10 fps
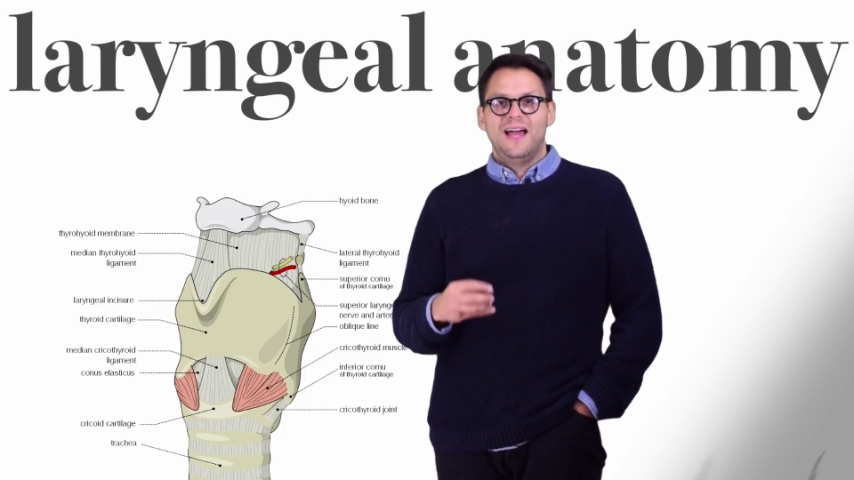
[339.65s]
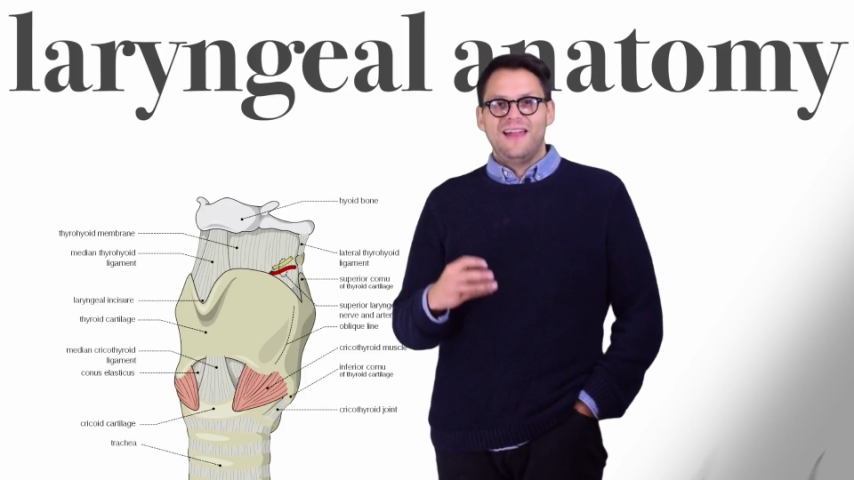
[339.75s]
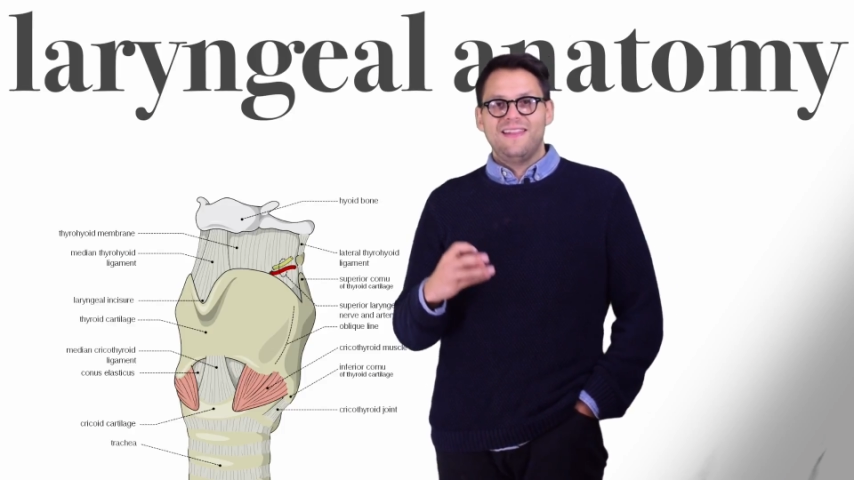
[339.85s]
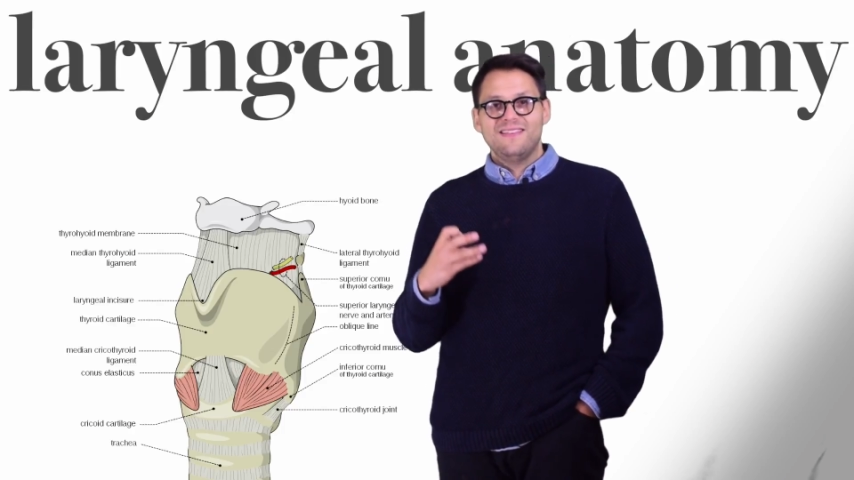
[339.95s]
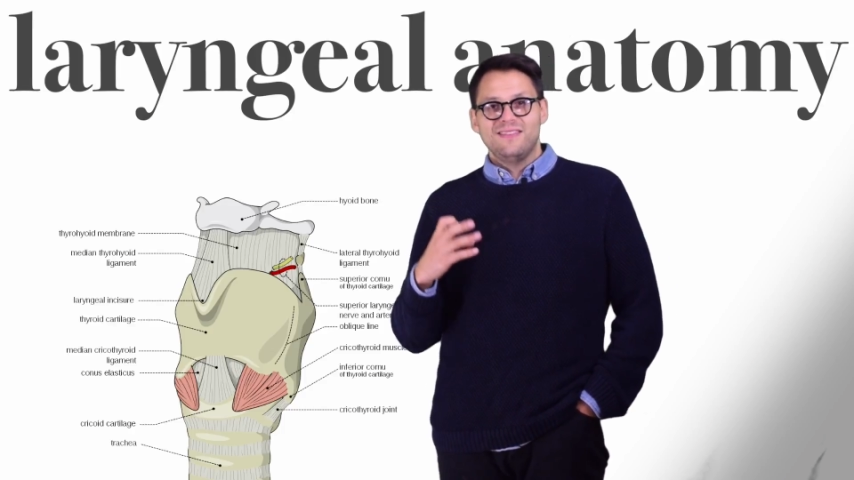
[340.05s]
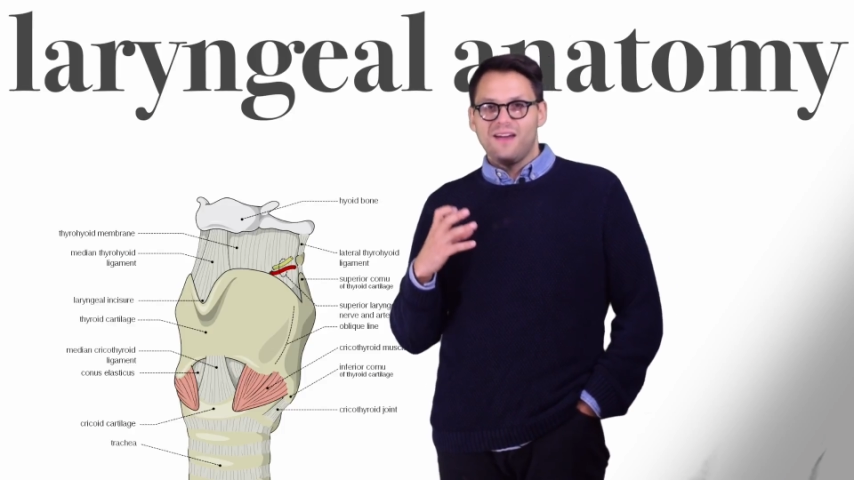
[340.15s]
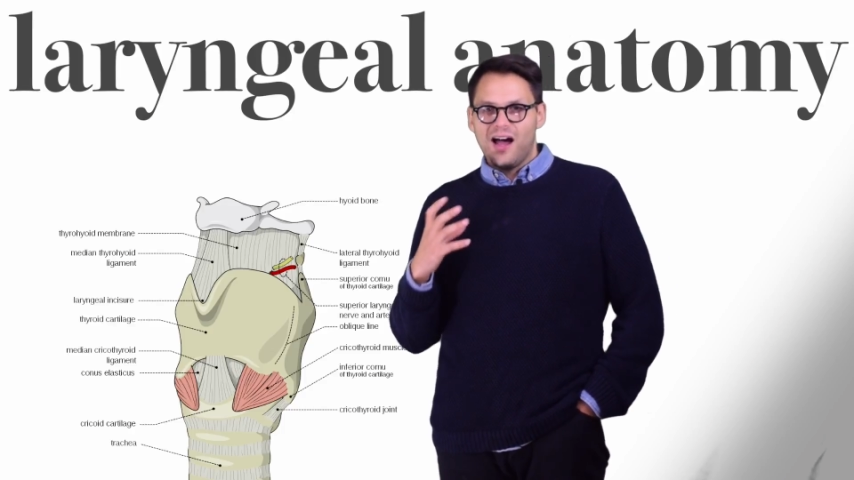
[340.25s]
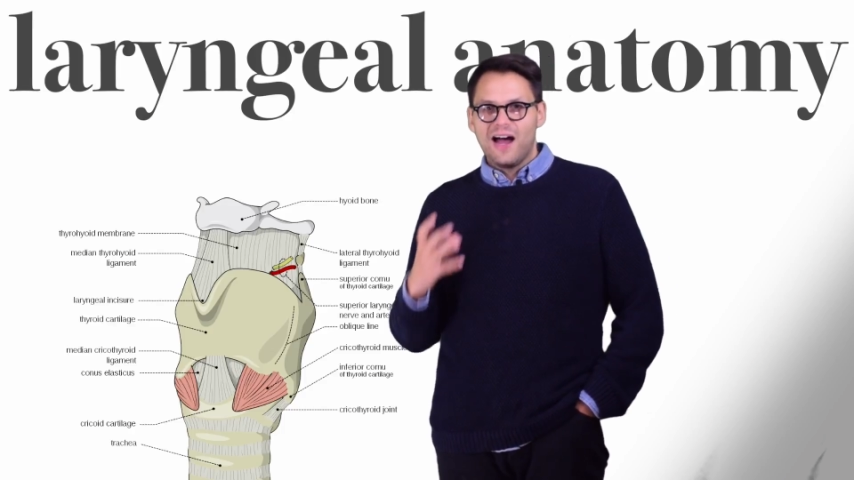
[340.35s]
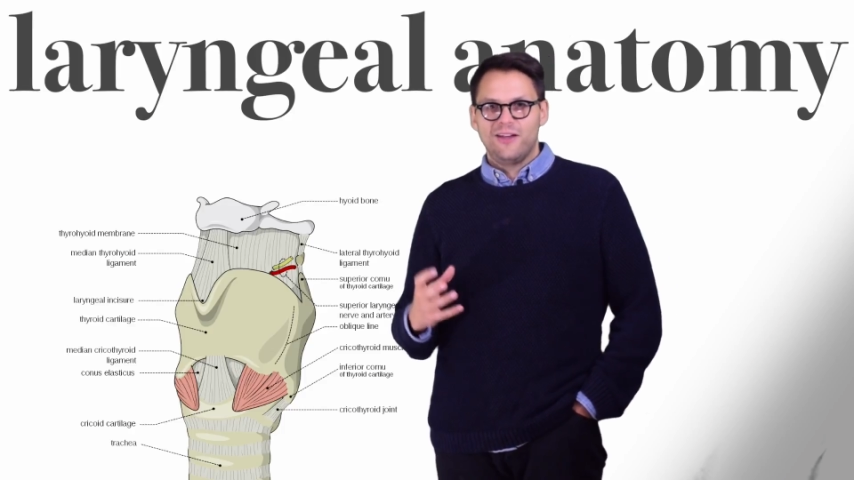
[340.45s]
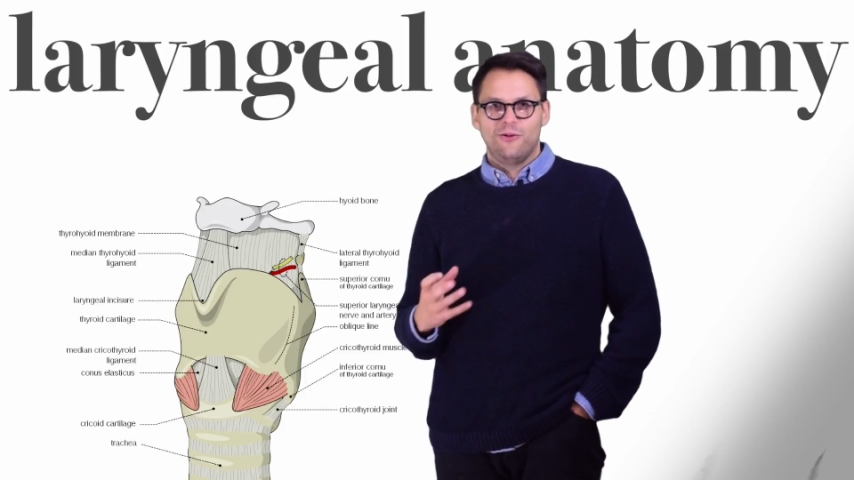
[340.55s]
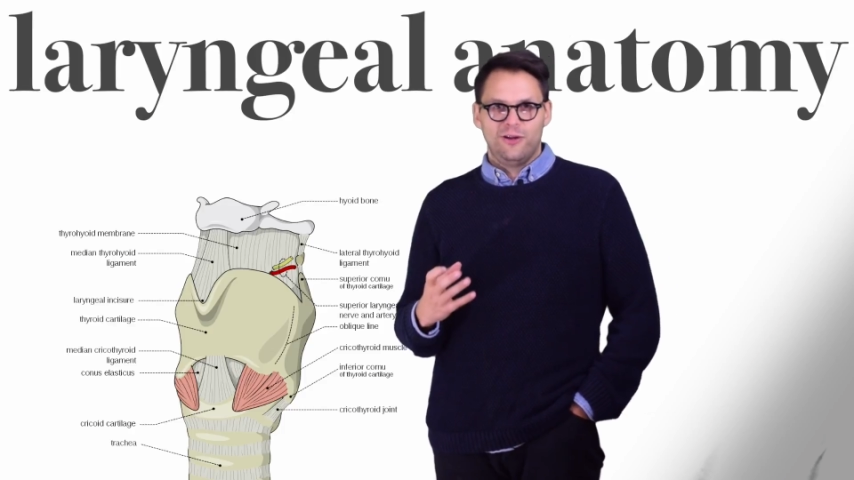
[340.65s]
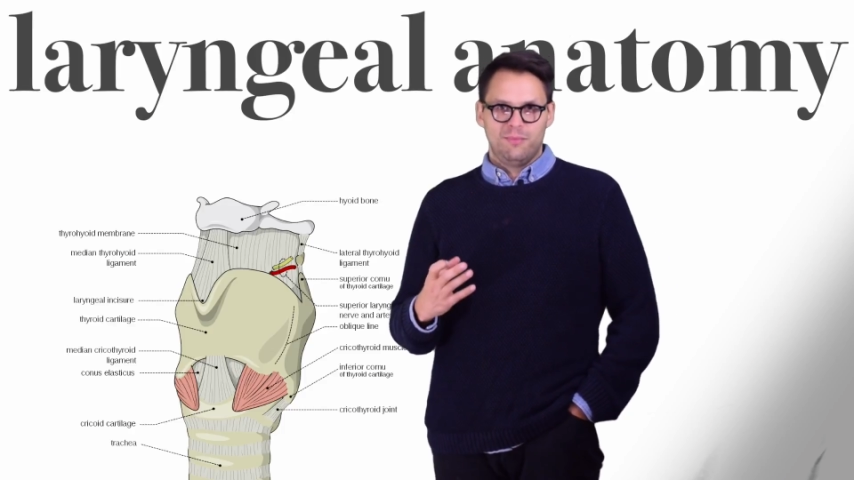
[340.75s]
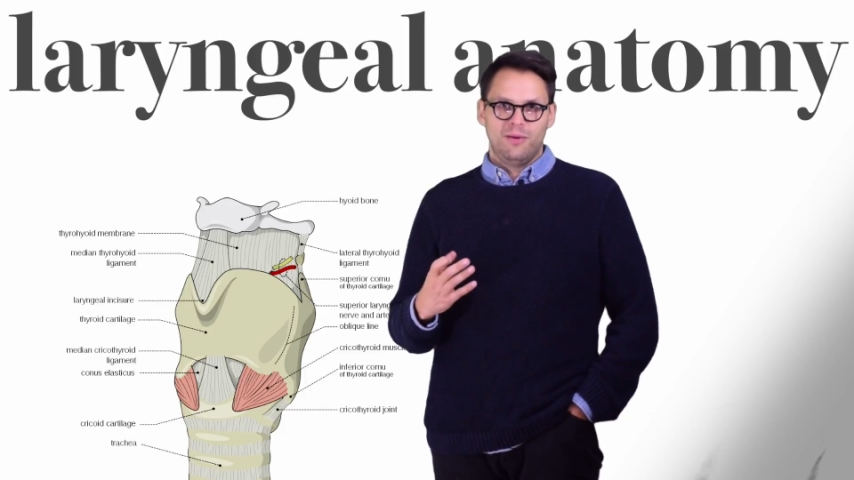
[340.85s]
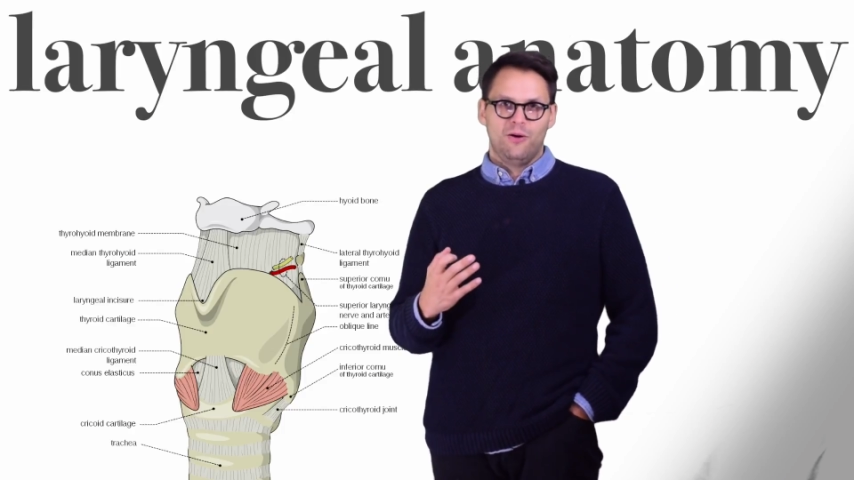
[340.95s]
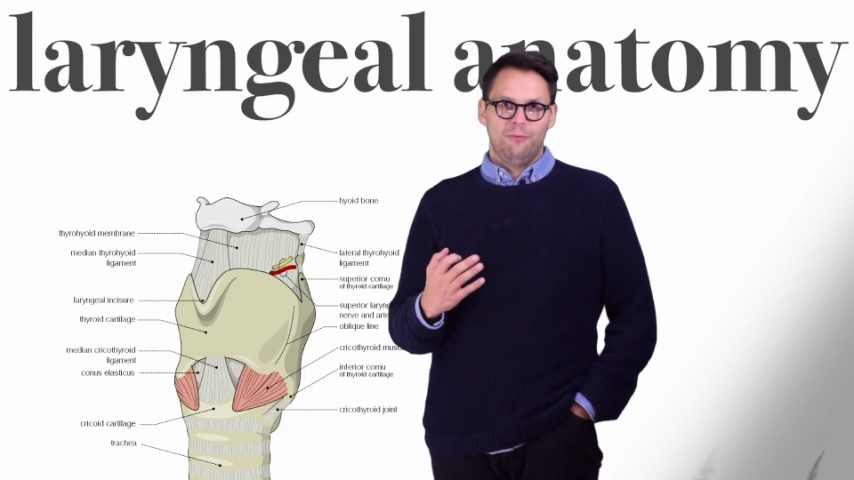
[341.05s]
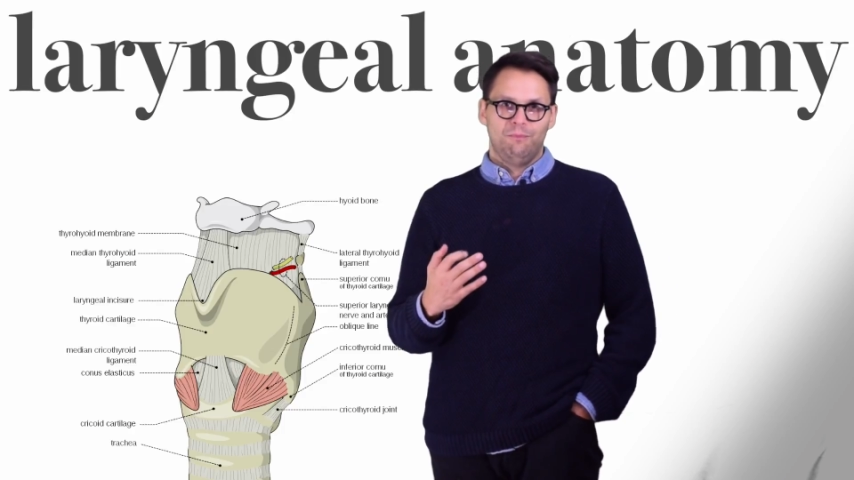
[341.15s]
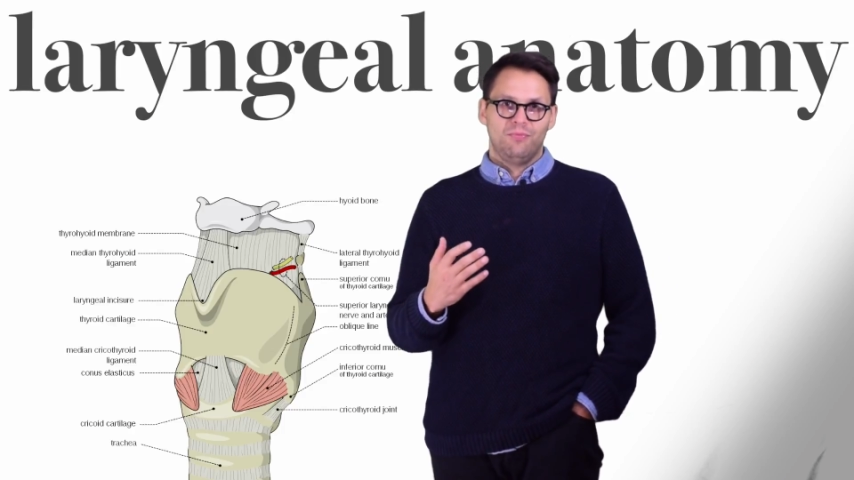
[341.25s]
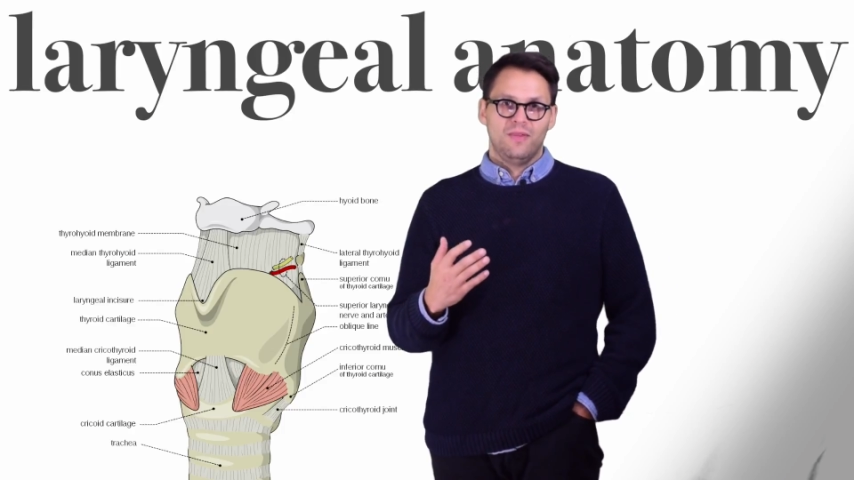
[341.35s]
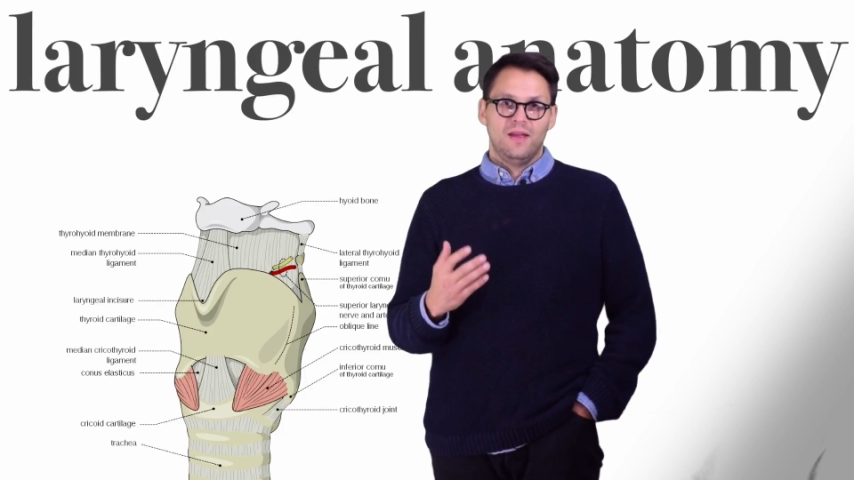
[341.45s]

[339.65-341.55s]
and that's the hyoid bone.